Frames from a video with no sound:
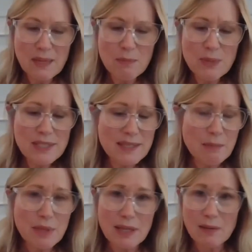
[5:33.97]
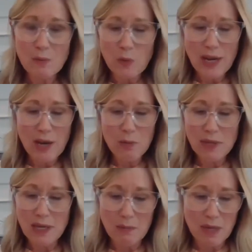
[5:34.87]
Put simply, we help
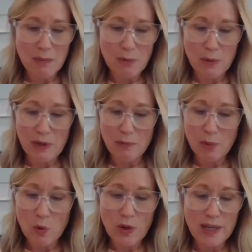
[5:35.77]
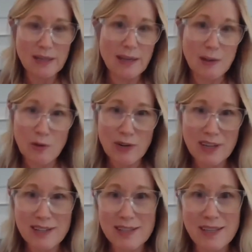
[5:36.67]
keep people employed and
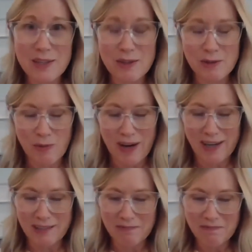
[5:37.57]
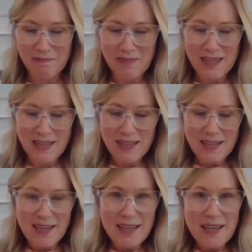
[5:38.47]
organizations running.
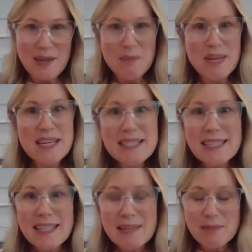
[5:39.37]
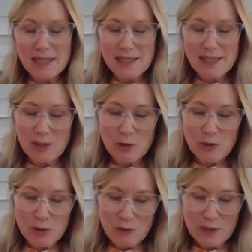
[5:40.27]
Being deemed an essential
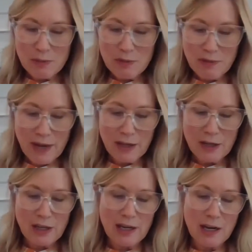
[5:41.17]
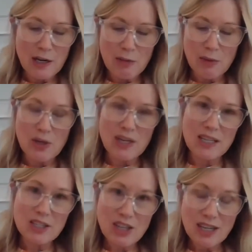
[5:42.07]
service provider in our community
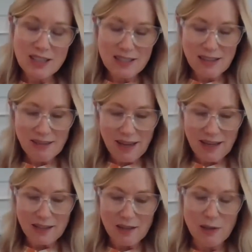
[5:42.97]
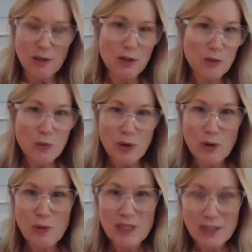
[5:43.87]
shines the light on the good
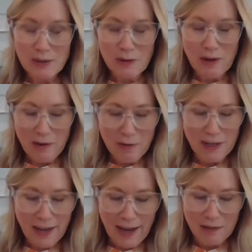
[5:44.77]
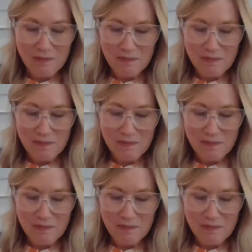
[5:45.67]
work we do every day.